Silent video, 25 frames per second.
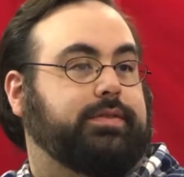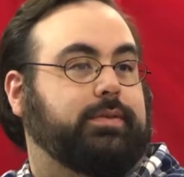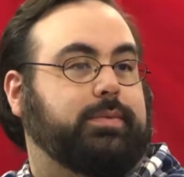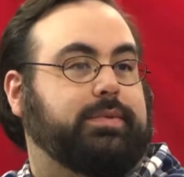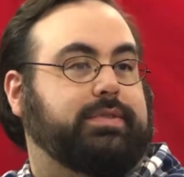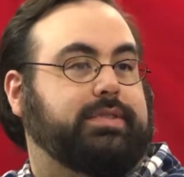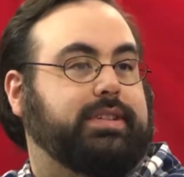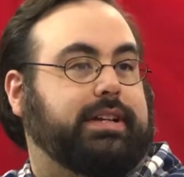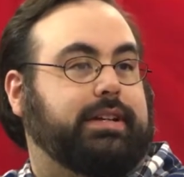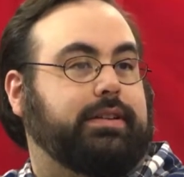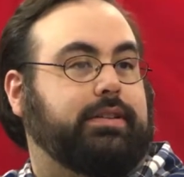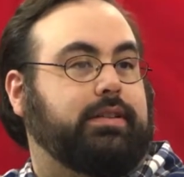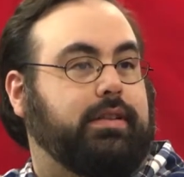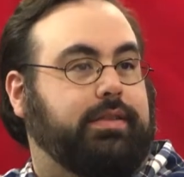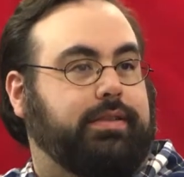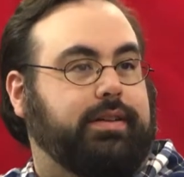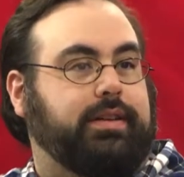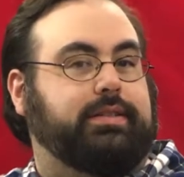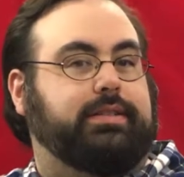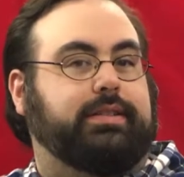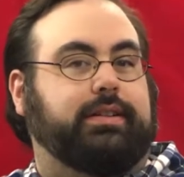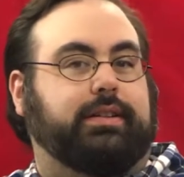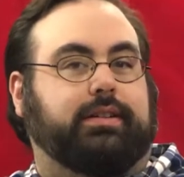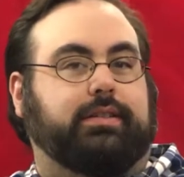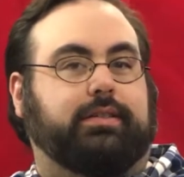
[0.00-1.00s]
wonder if it was like an
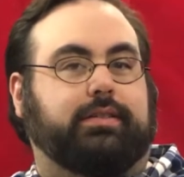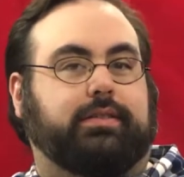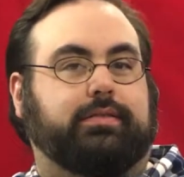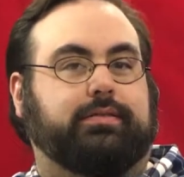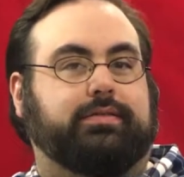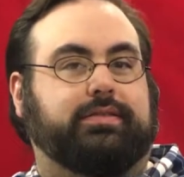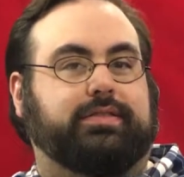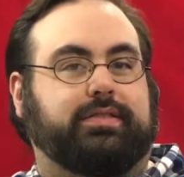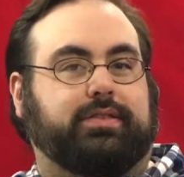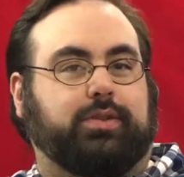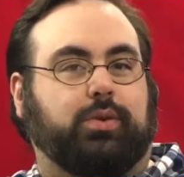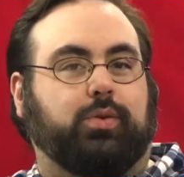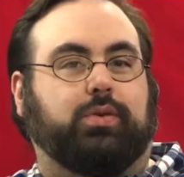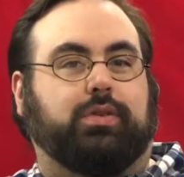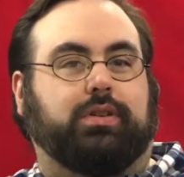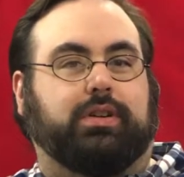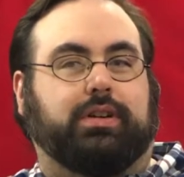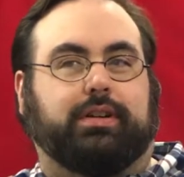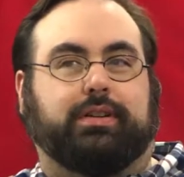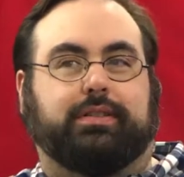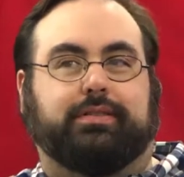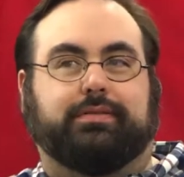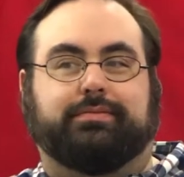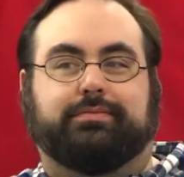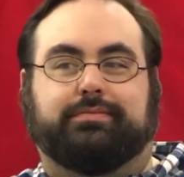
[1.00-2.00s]
authentic
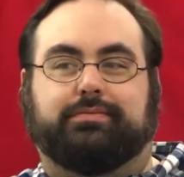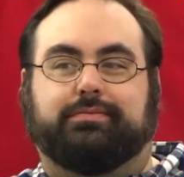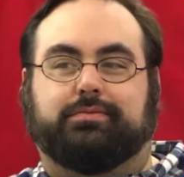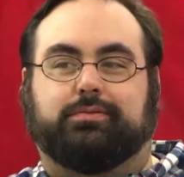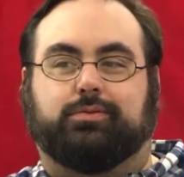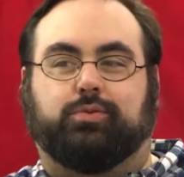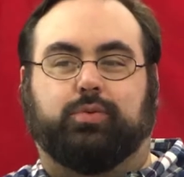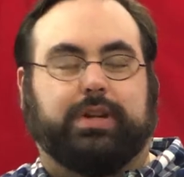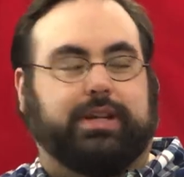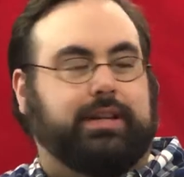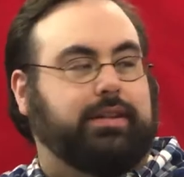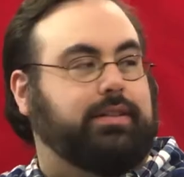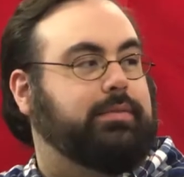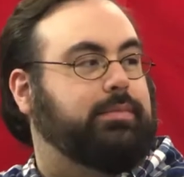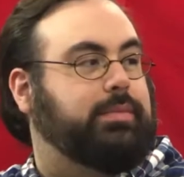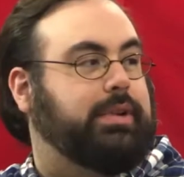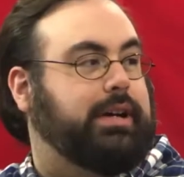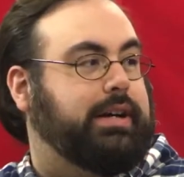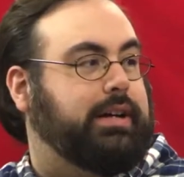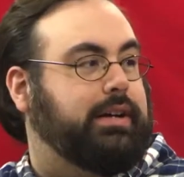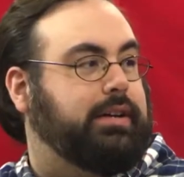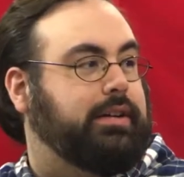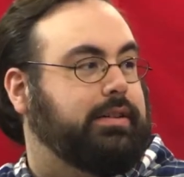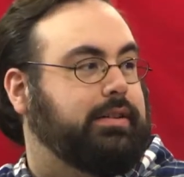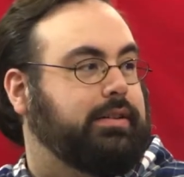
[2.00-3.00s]
score written
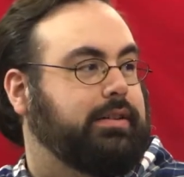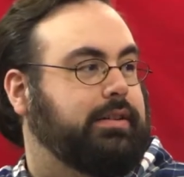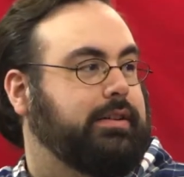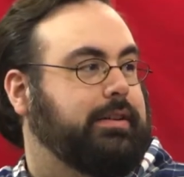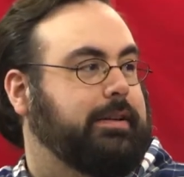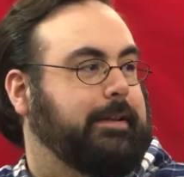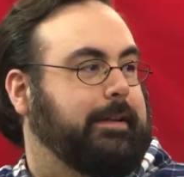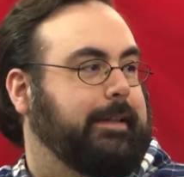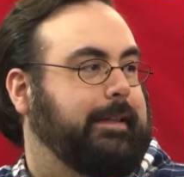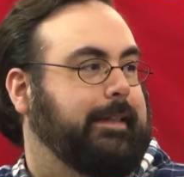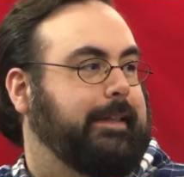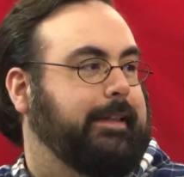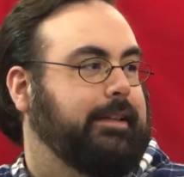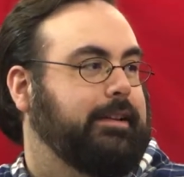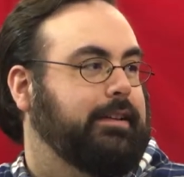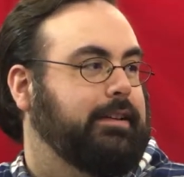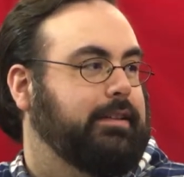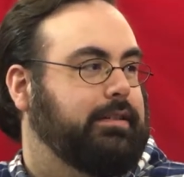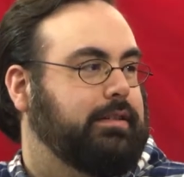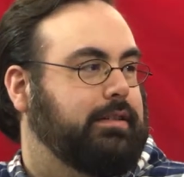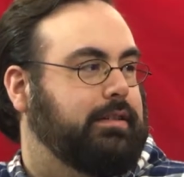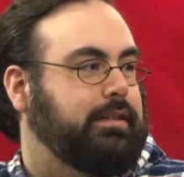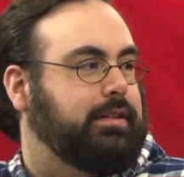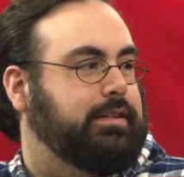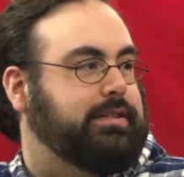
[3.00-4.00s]
by a,
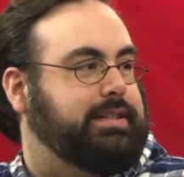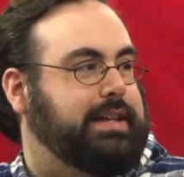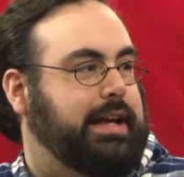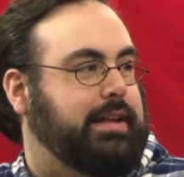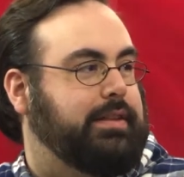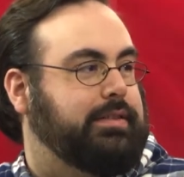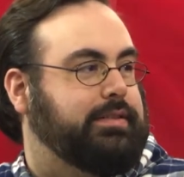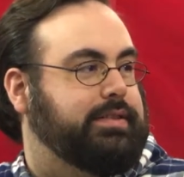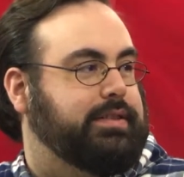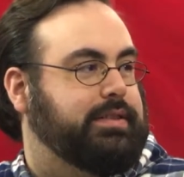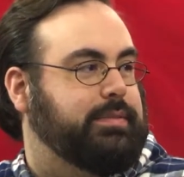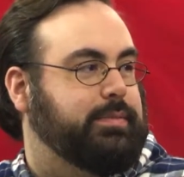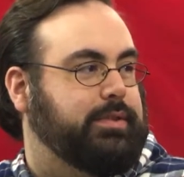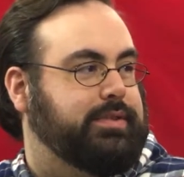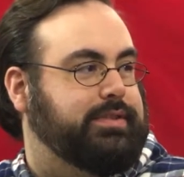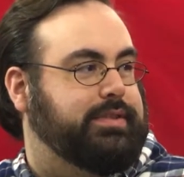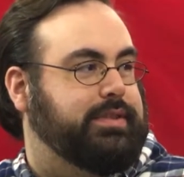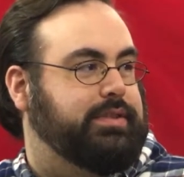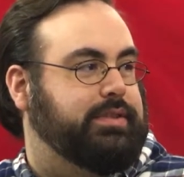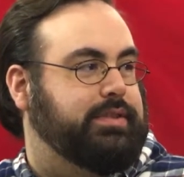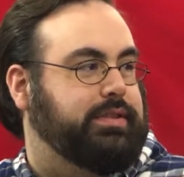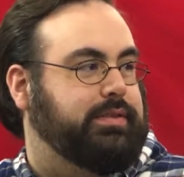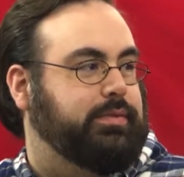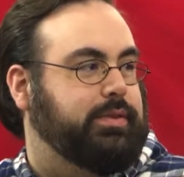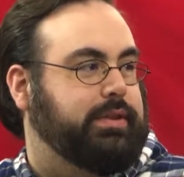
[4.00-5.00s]
a talented
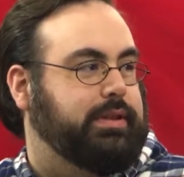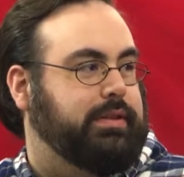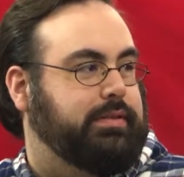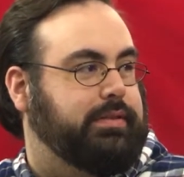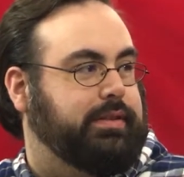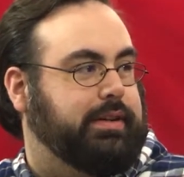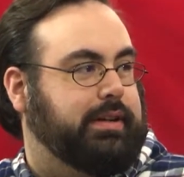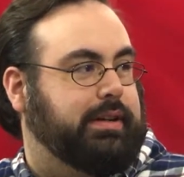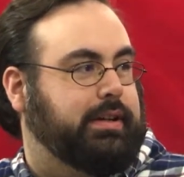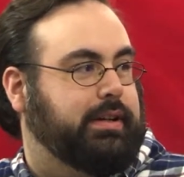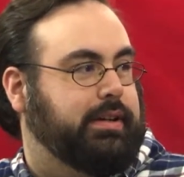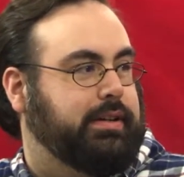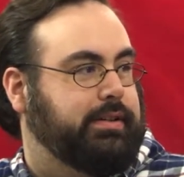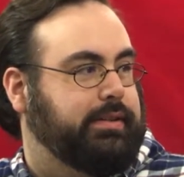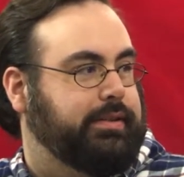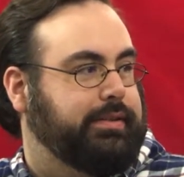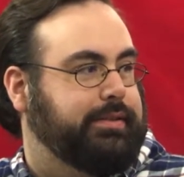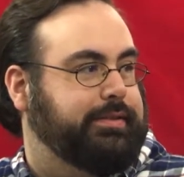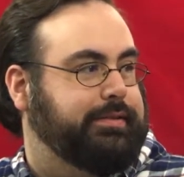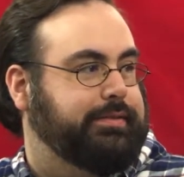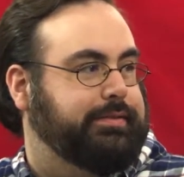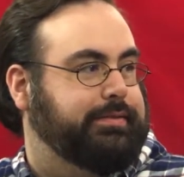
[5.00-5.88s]
musician. What do you think?